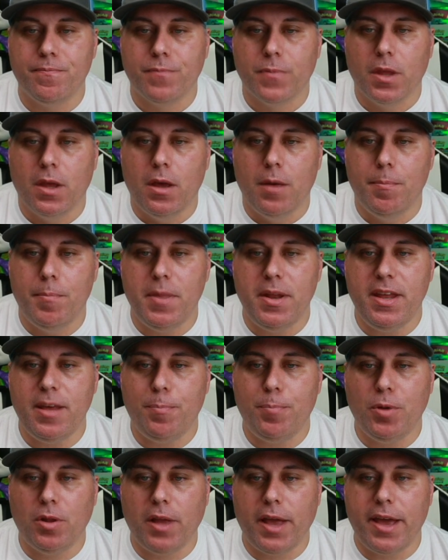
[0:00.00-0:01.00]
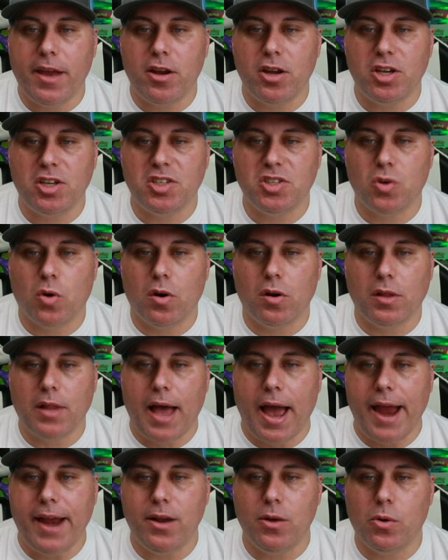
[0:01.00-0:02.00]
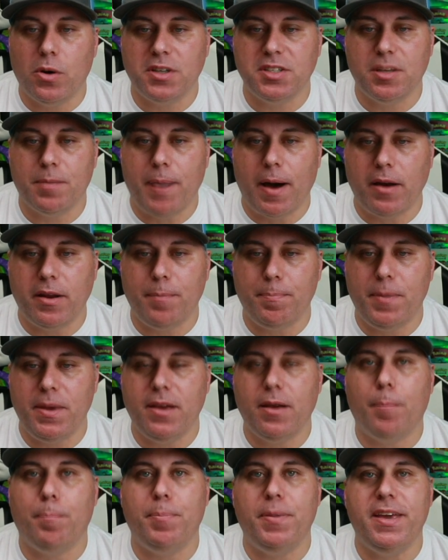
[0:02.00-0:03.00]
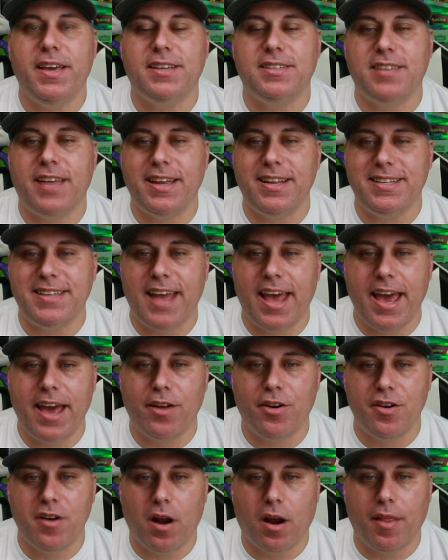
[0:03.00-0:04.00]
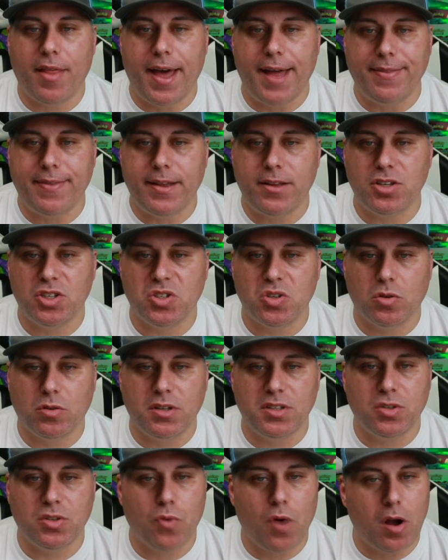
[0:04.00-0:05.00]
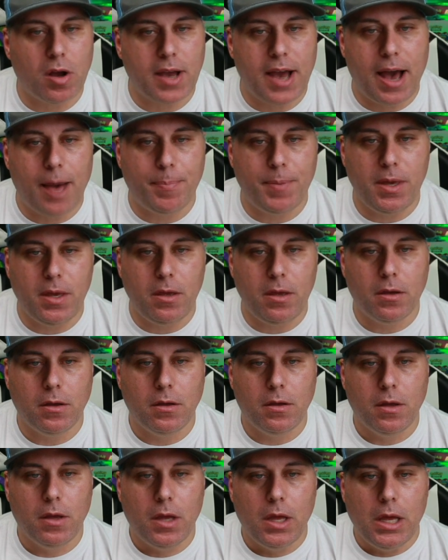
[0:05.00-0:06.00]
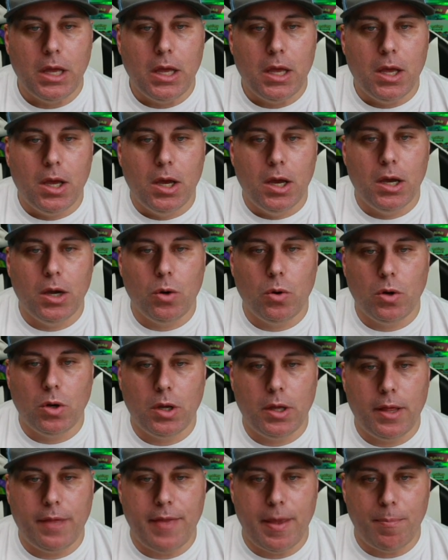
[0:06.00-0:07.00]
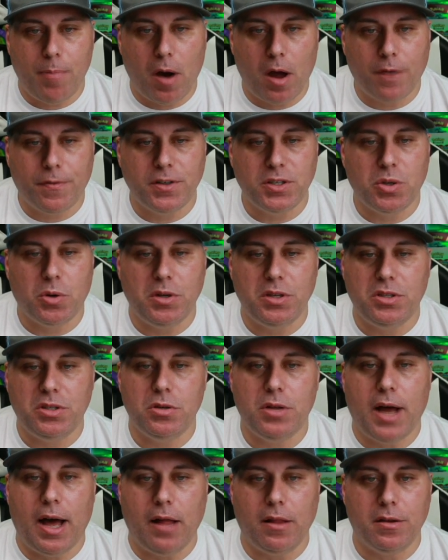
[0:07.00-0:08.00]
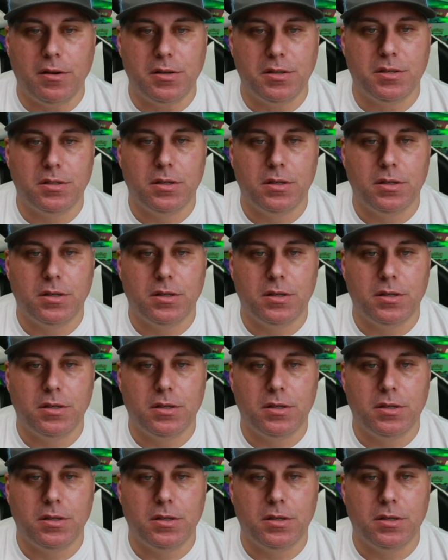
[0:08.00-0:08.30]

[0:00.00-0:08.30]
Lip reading: manipulate us or lie to us about it being a PSA 10 or none of that. They just sold it as a raw copy. They bought it for $22.